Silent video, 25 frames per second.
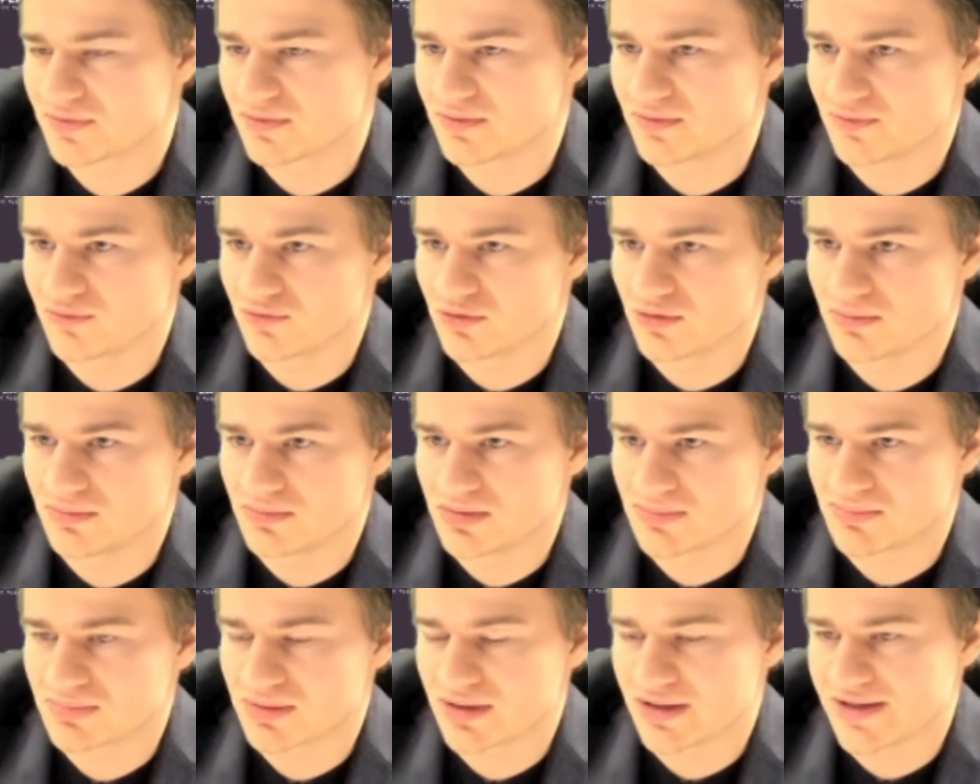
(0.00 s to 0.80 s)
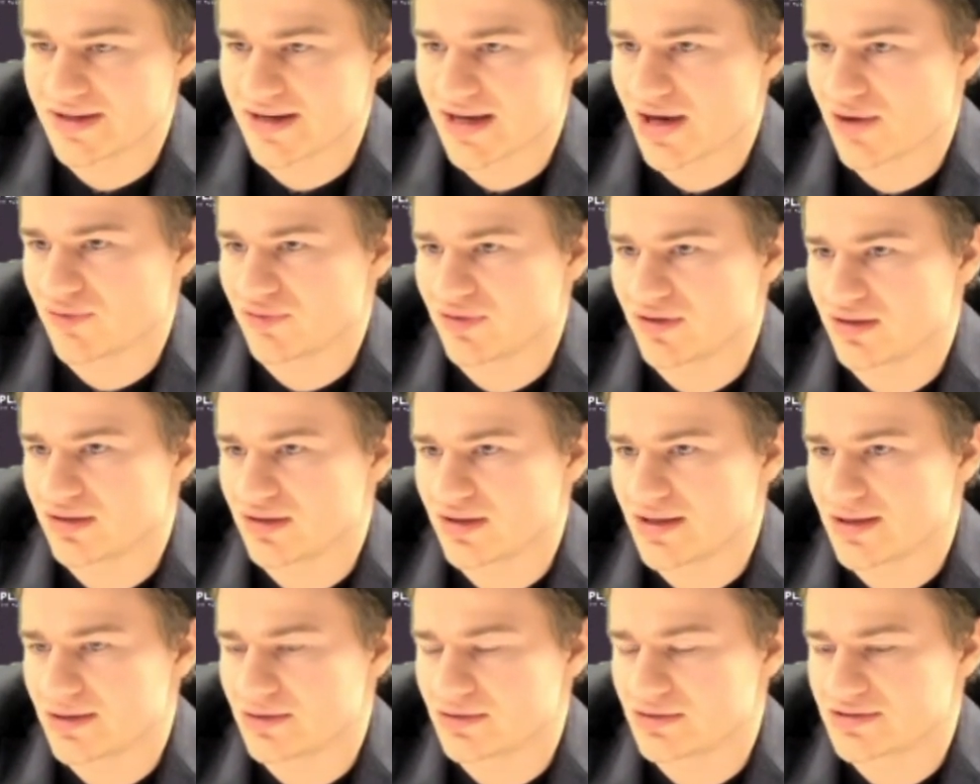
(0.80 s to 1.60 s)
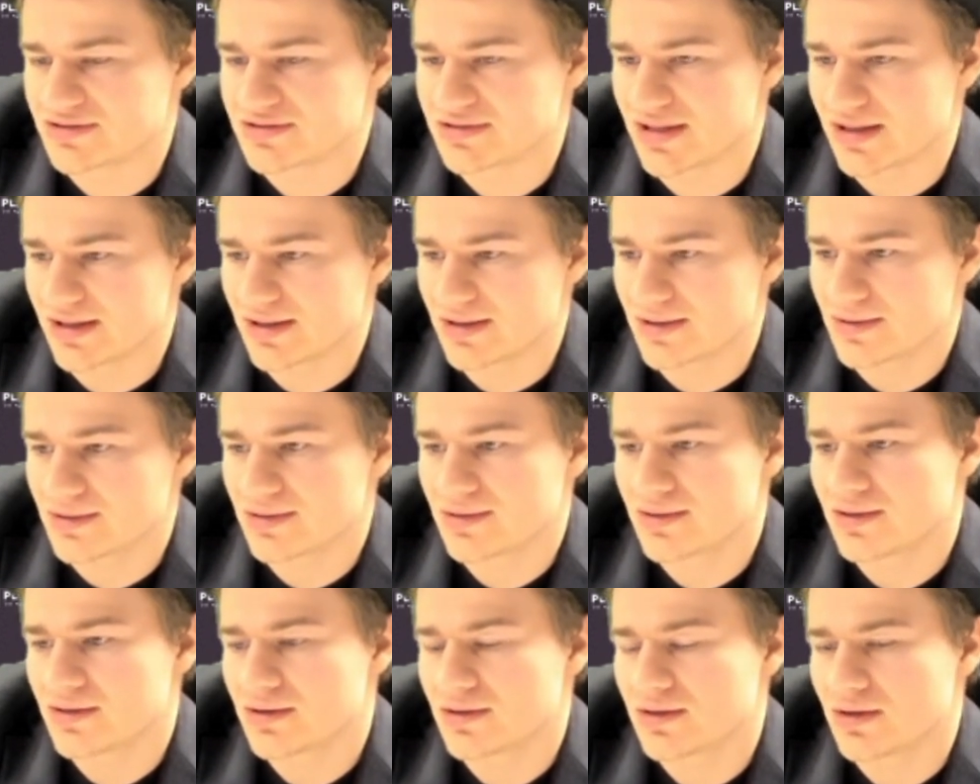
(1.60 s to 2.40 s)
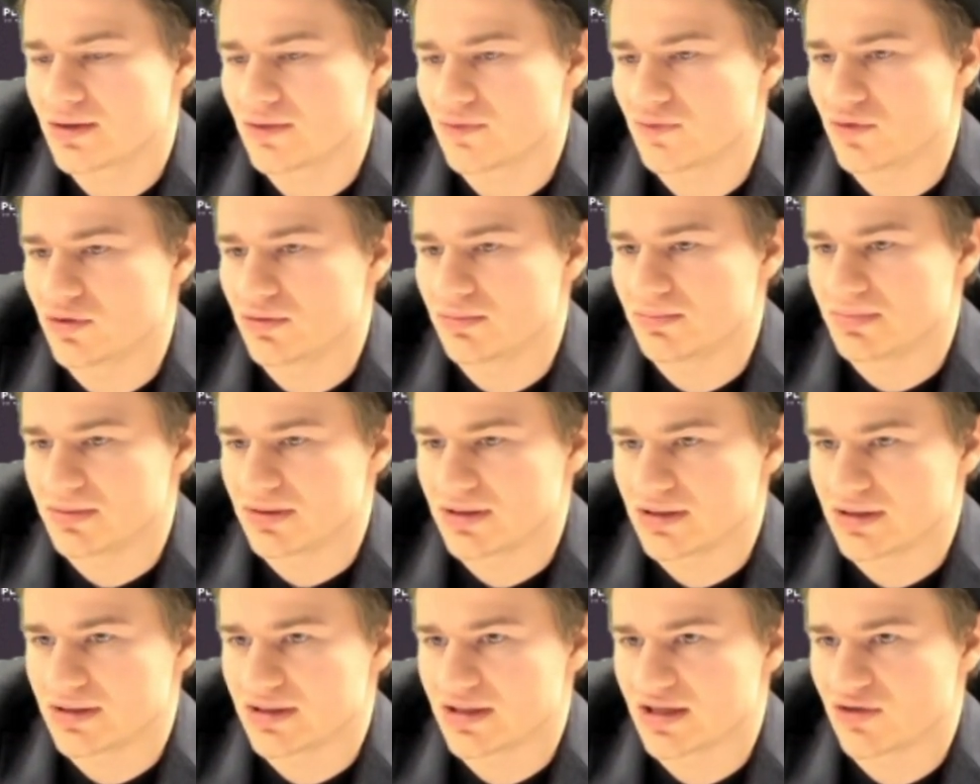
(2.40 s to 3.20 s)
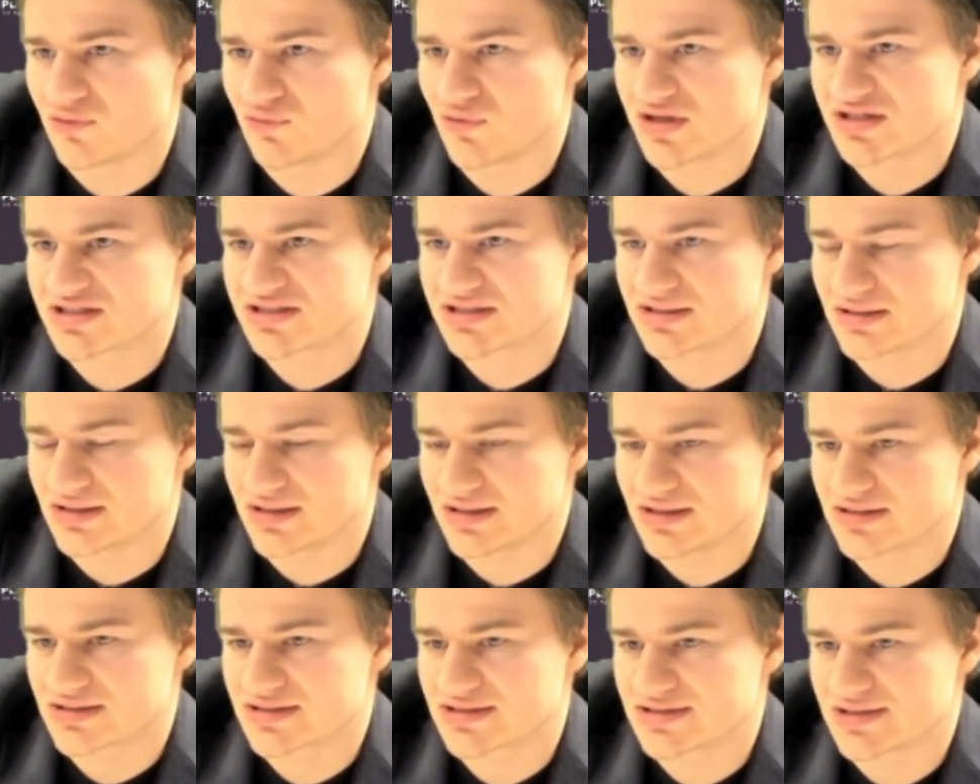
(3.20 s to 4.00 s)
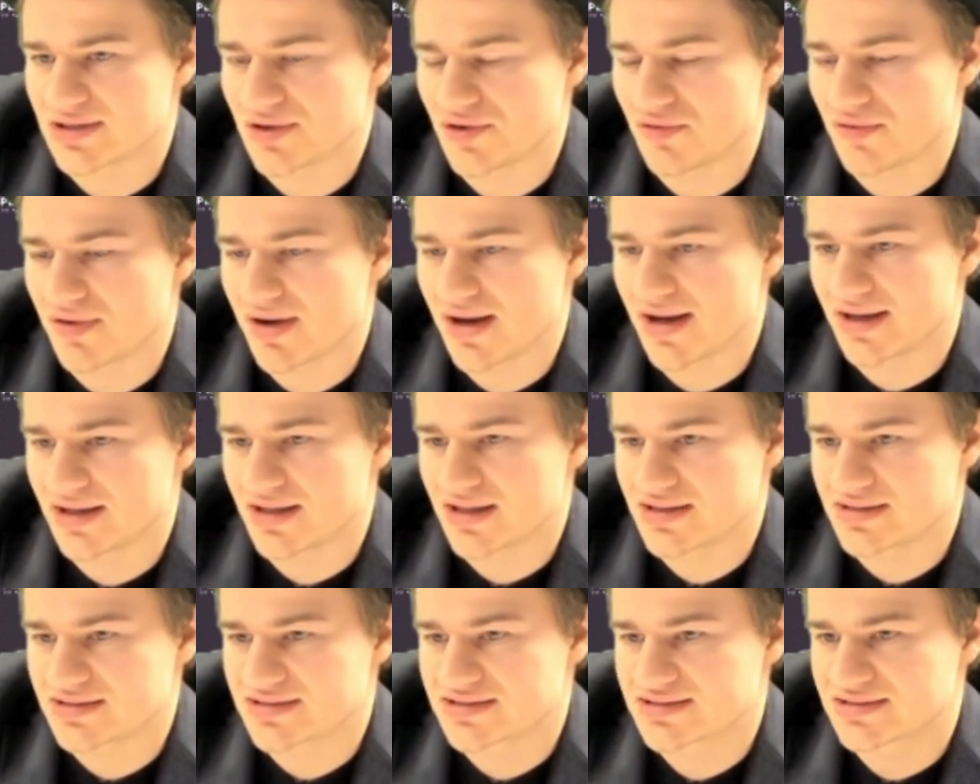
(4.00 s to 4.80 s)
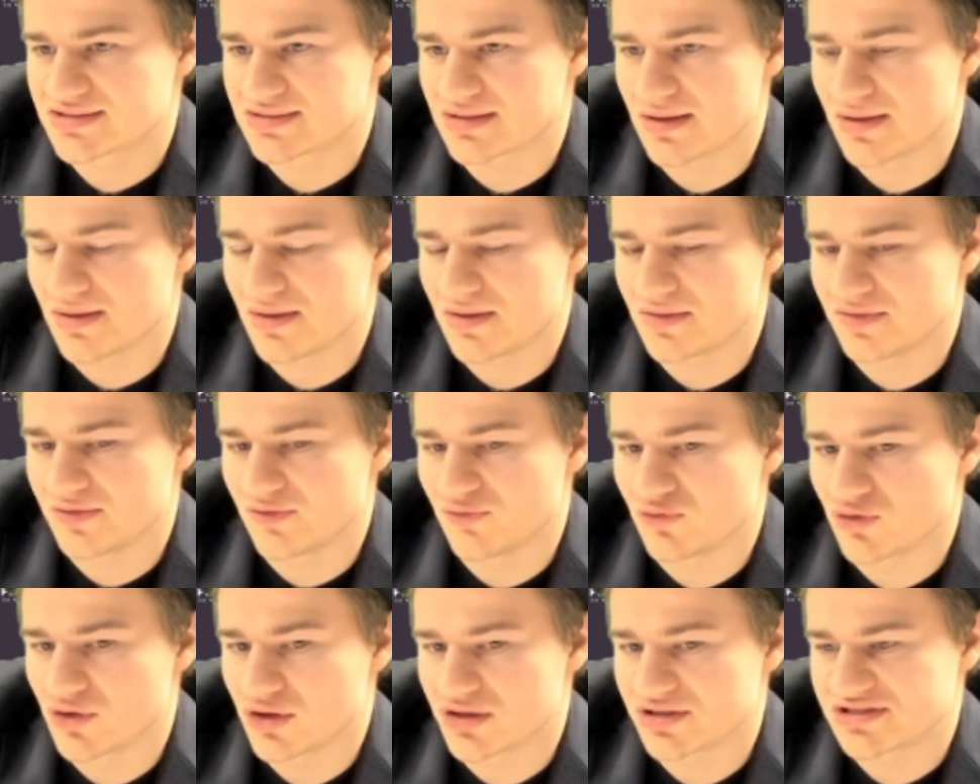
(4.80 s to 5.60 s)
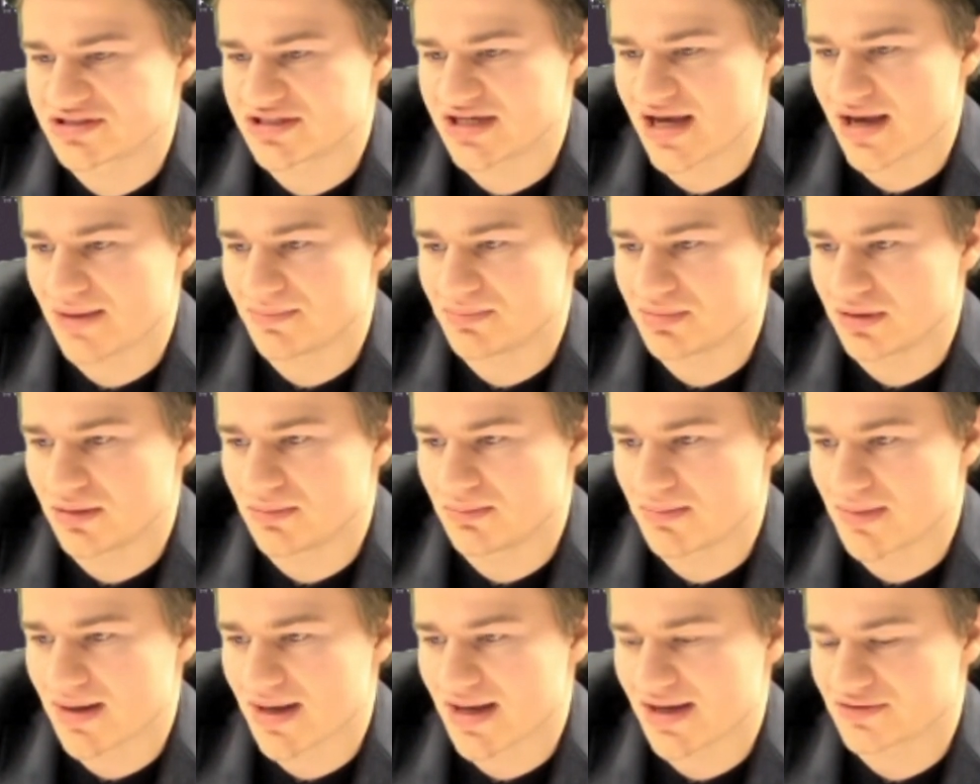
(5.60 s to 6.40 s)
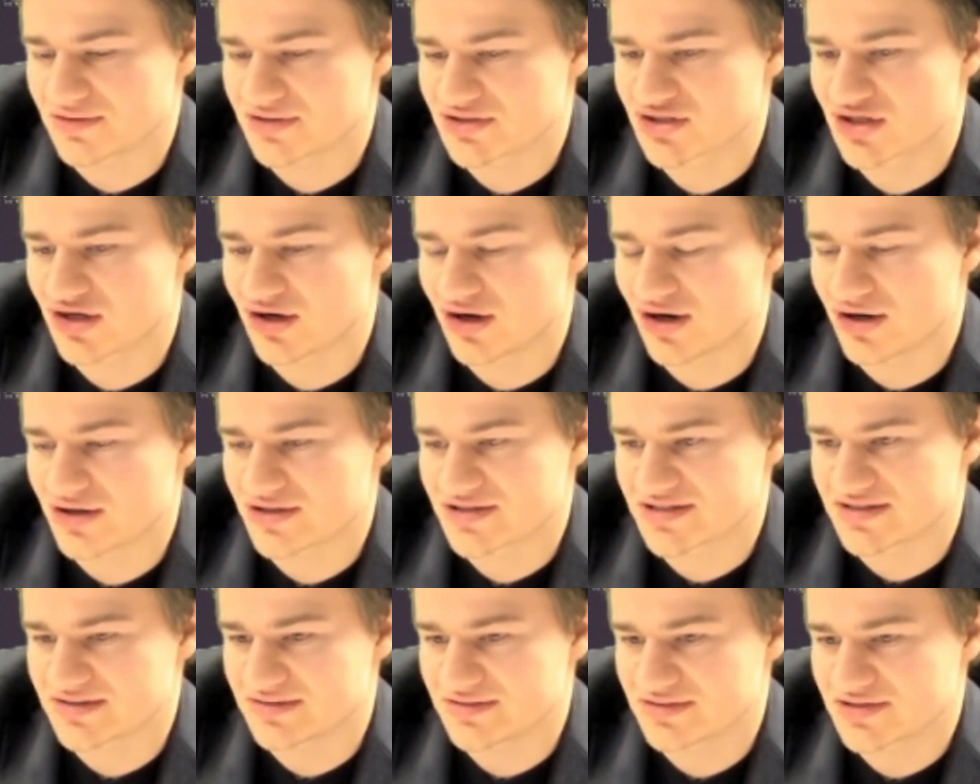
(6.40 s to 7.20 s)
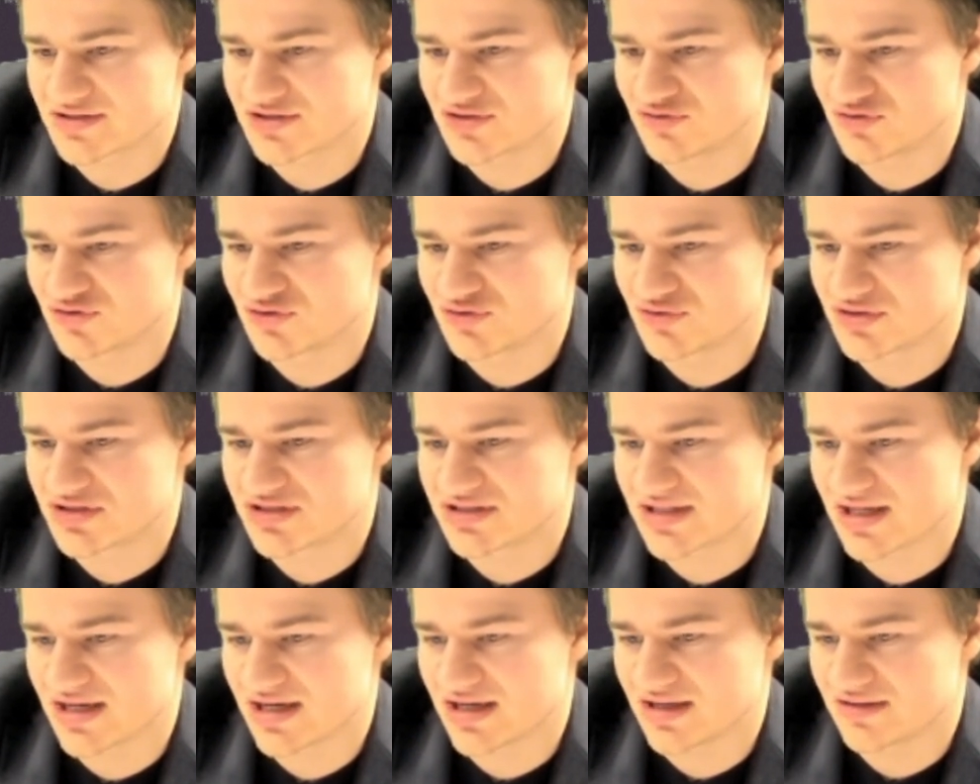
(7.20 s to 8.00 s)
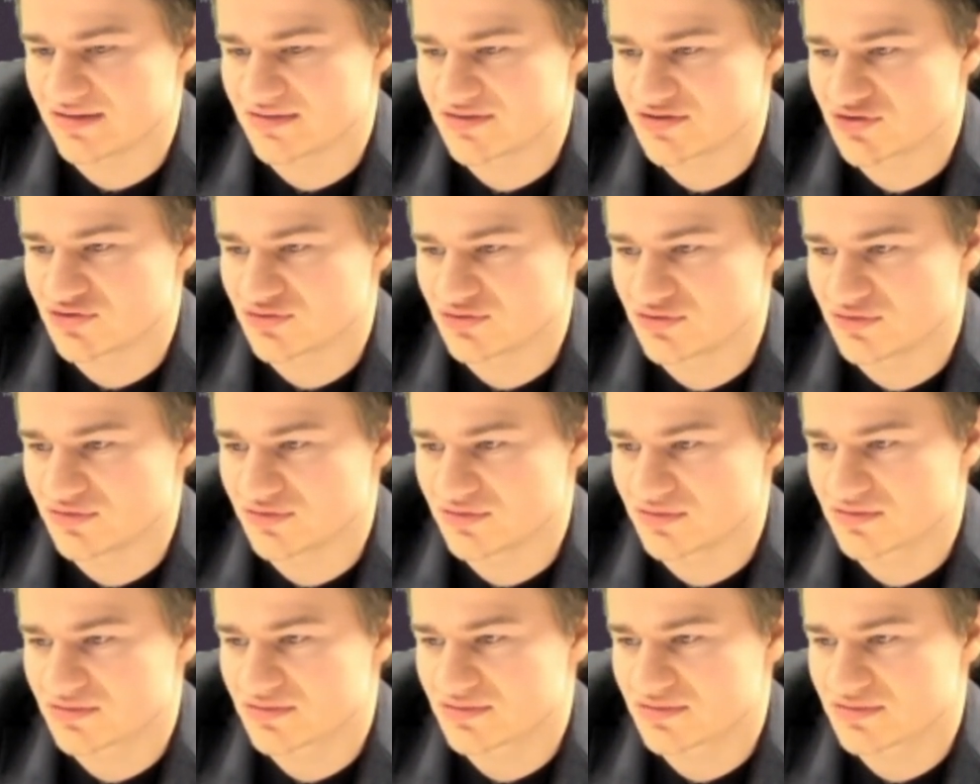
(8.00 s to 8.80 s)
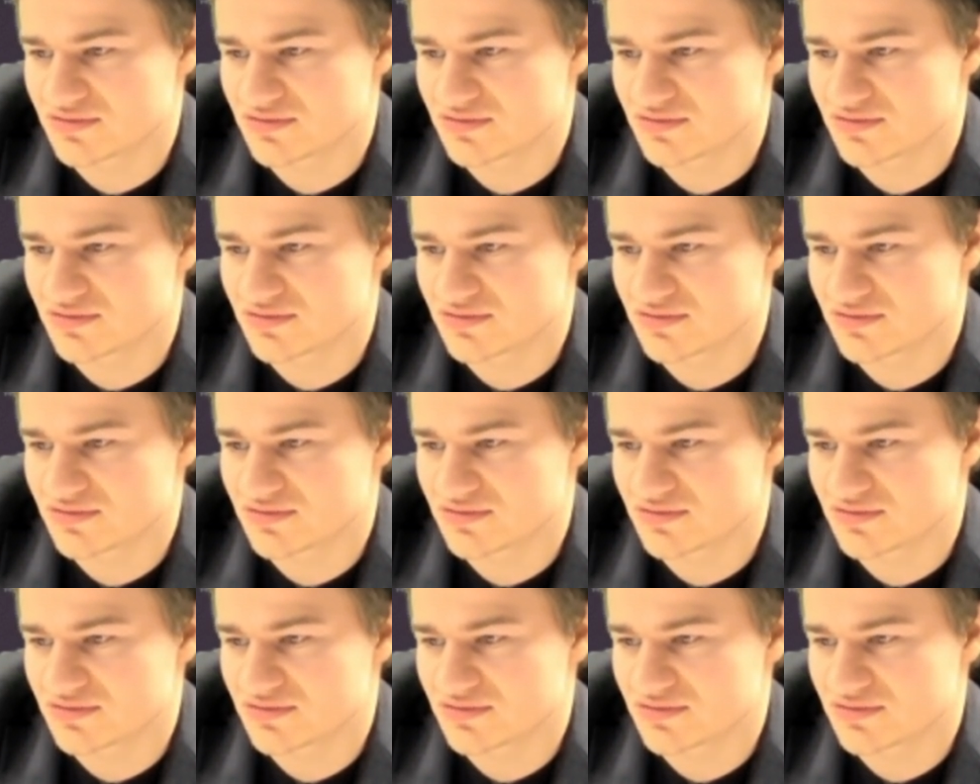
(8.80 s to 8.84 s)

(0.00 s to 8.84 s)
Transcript: will be played out later today, will be Wesley so against the world champion Magnus Carlsen. So do stay tuned